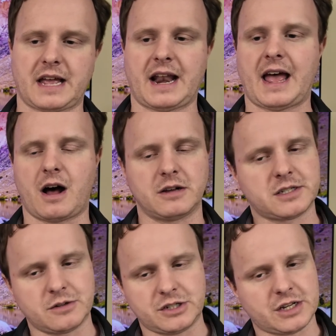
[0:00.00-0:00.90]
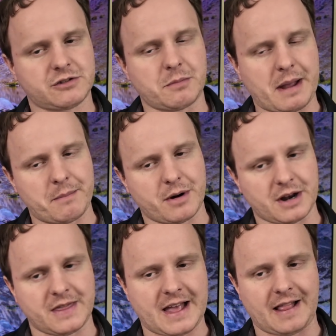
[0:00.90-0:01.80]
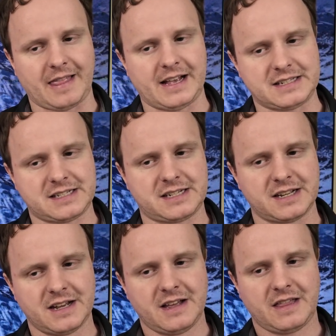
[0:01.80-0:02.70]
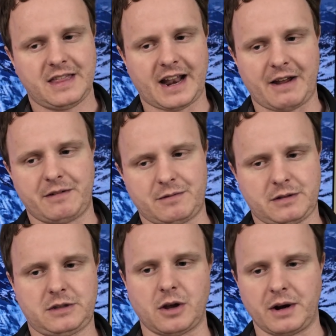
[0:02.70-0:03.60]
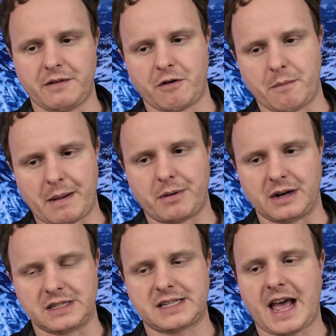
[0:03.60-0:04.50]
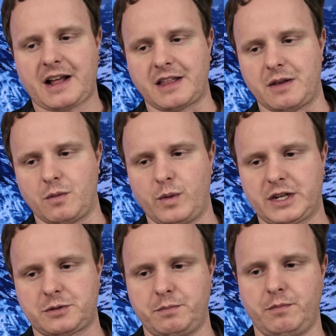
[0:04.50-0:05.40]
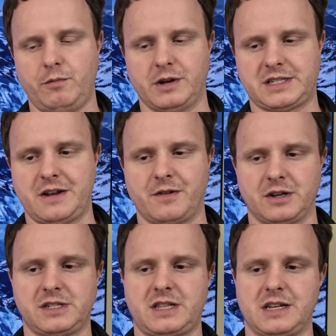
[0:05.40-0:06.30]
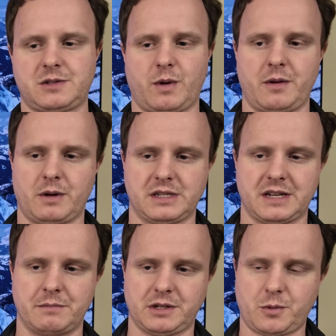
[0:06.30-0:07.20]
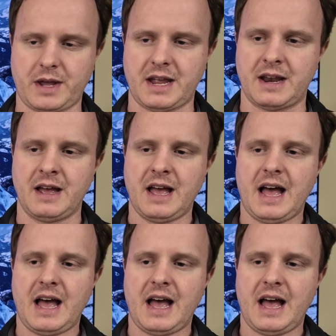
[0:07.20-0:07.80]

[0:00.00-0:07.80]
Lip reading: And I also just remembered in that list that I don't even remember exactly which receivers this one was in between.